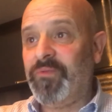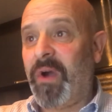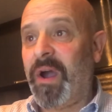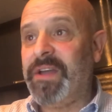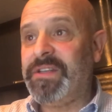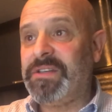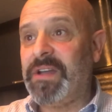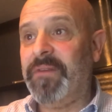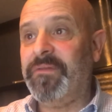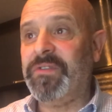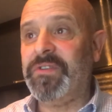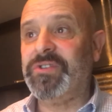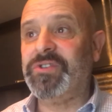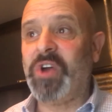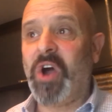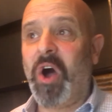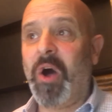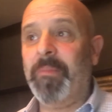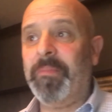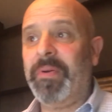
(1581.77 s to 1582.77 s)
right over the
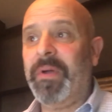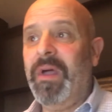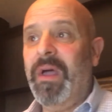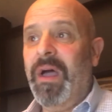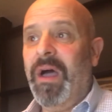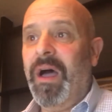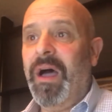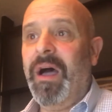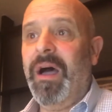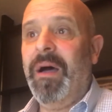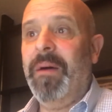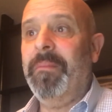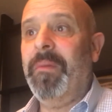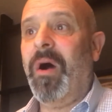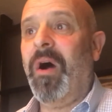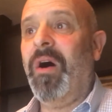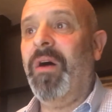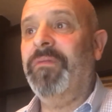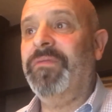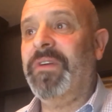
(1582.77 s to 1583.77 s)
top
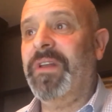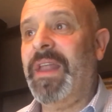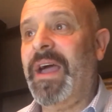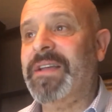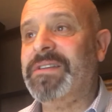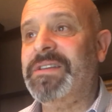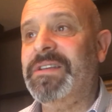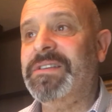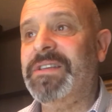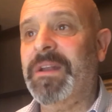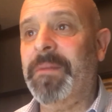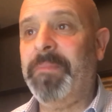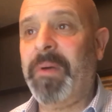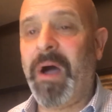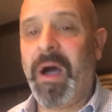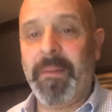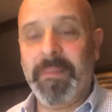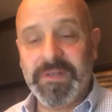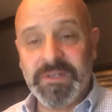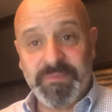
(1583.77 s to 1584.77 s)
of the Lexington
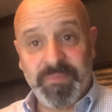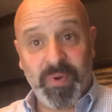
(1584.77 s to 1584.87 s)
apartments,